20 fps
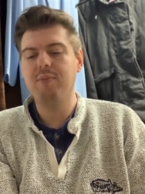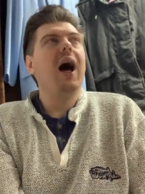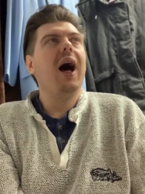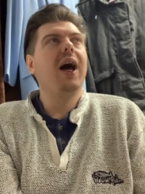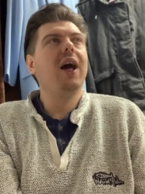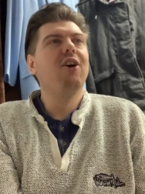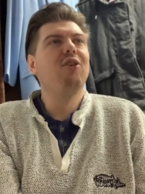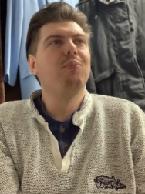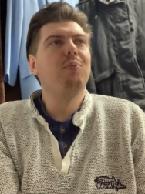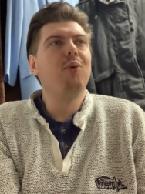
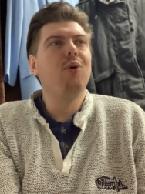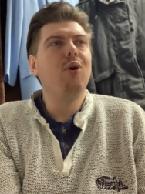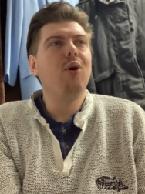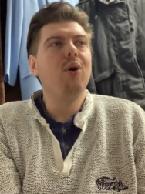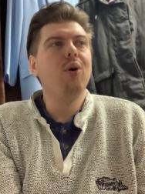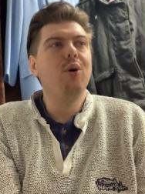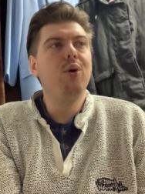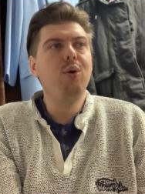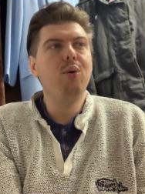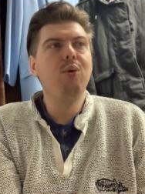I have
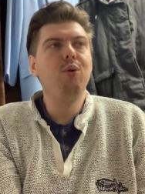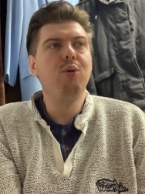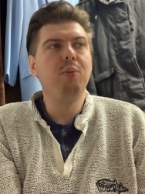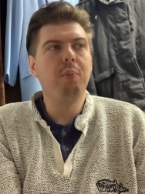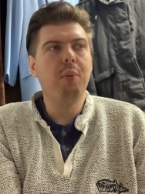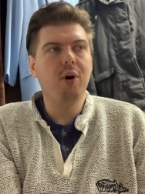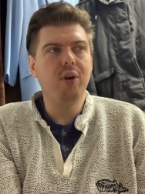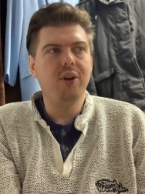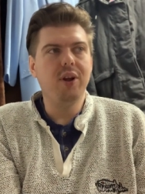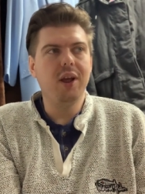brought Whose
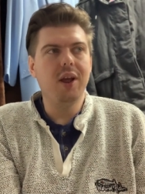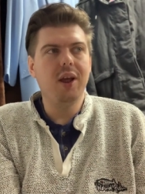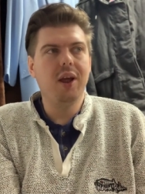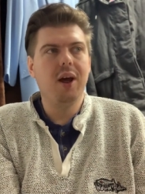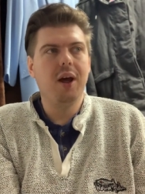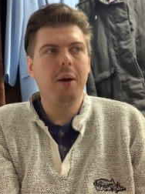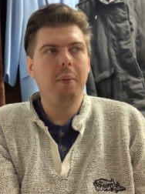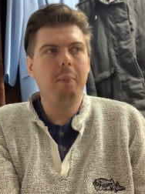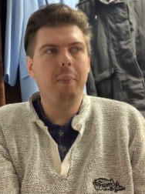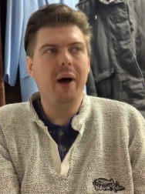
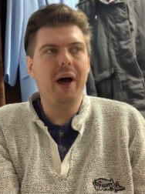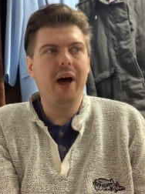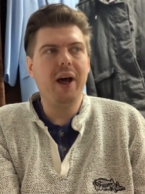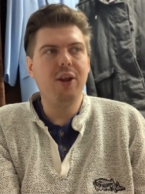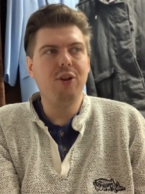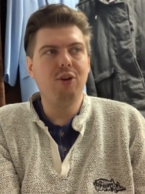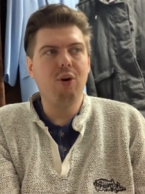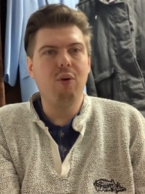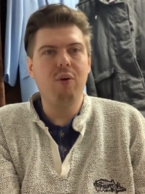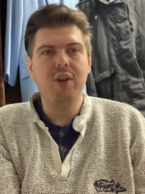Body
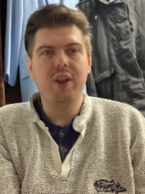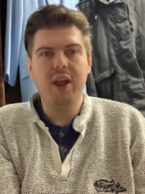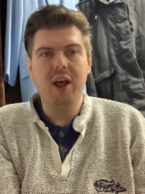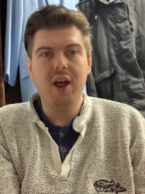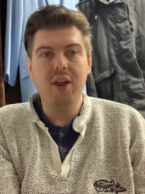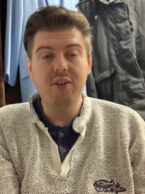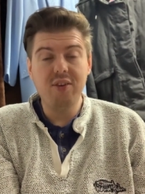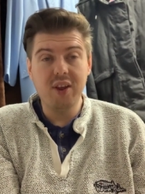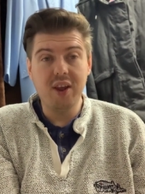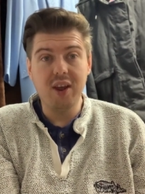by Dorothy
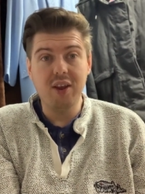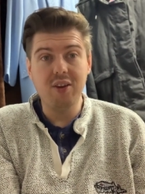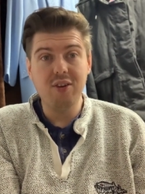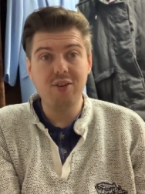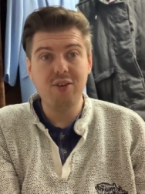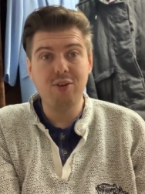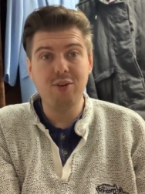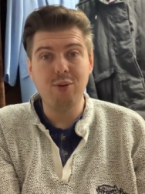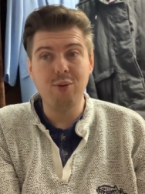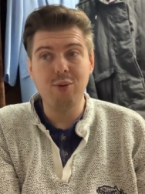
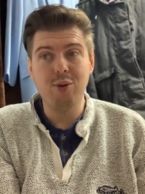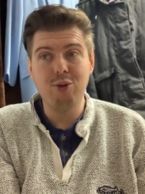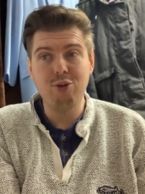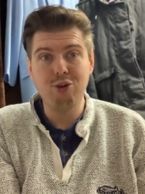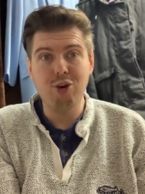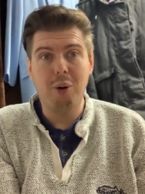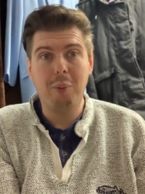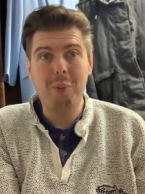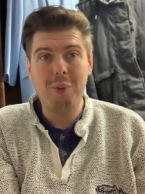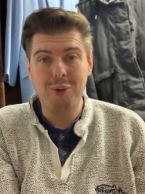Sayers to the
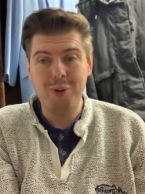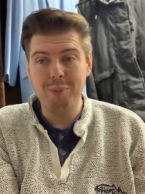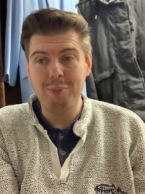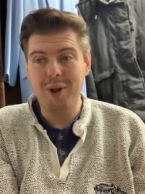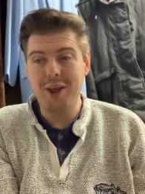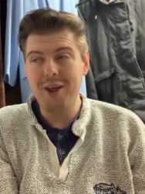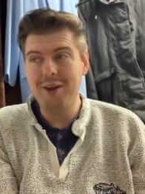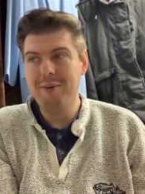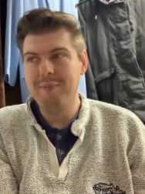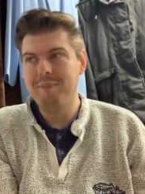shop with
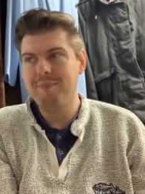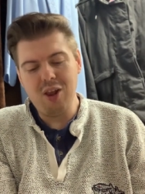me.